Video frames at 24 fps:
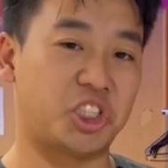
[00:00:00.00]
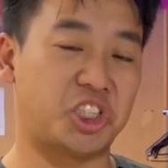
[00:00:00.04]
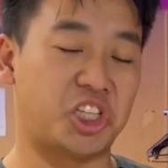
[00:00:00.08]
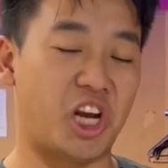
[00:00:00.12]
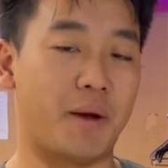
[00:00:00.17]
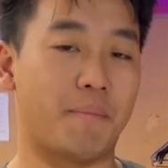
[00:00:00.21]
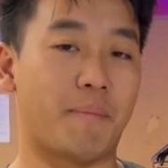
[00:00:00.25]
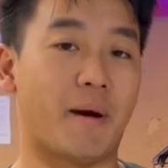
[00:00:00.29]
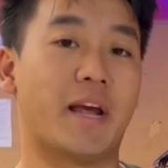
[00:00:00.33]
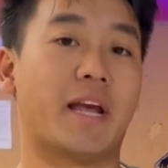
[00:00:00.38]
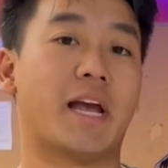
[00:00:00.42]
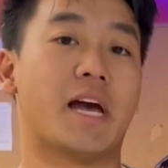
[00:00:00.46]

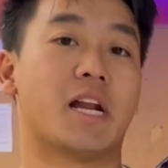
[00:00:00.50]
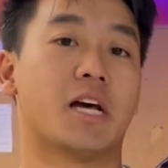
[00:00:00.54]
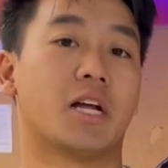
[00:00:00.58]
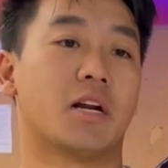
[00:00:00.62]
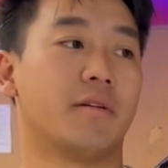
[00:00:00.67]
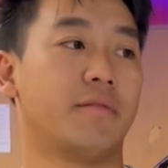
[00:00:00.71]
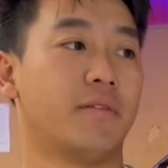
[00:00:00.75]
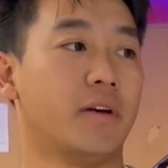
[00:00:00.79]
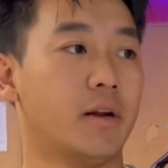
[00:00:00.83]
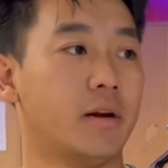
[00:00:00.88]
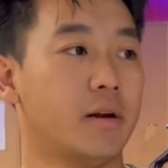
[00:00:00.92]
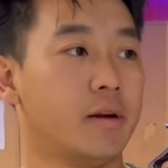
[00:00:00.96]
shape I get out
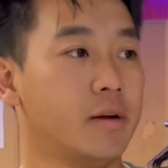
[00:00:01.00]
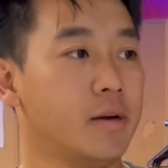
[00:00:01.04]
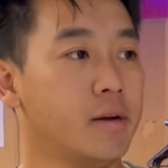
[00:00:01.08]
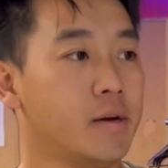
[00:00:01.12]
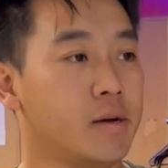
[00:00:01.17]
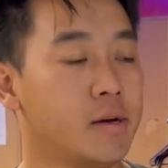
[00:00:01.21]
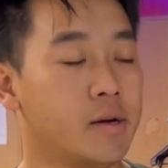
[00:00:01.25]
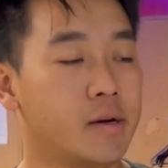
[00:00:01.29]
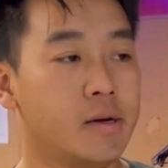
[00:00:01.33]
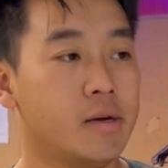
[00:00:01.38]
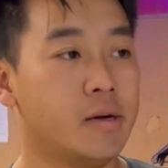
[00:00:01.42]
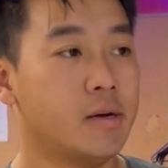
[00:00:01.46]
of it,
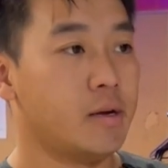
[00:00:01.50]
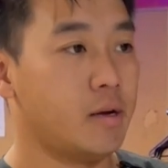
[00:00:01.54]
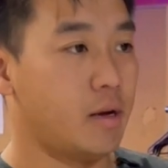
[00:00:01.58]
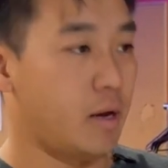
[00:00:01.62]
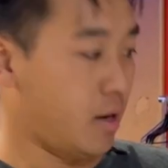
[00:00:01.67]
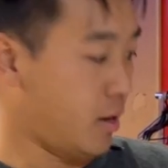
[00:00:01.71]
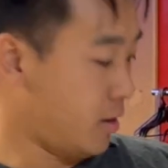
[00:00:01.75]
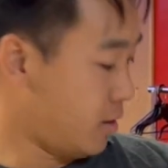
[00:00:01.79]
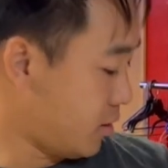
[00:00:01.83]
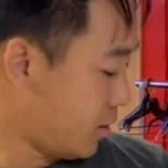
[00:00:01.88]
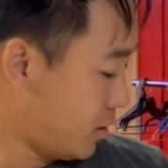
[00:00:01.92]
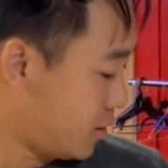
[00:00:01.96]

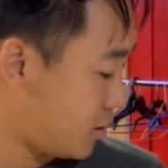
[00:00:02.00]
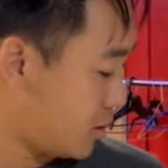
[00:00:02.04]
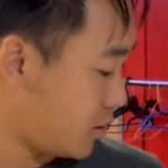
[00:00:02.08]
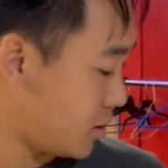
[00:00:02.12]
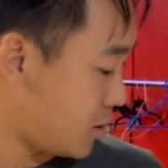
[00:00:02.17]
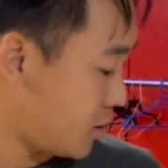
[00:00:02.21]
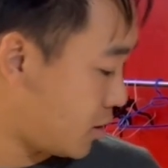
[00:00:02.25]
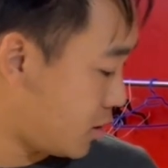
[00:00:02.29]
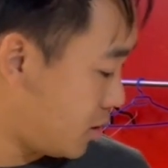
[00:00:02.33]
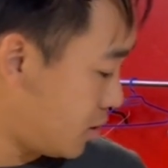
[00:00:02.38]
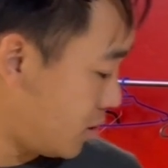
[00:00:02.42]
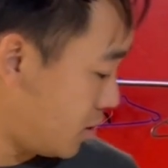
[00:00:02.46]
and
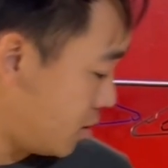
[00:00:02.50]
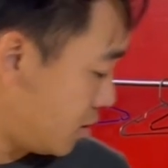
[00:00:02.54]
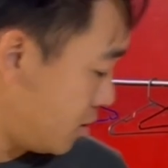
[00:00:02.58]
it's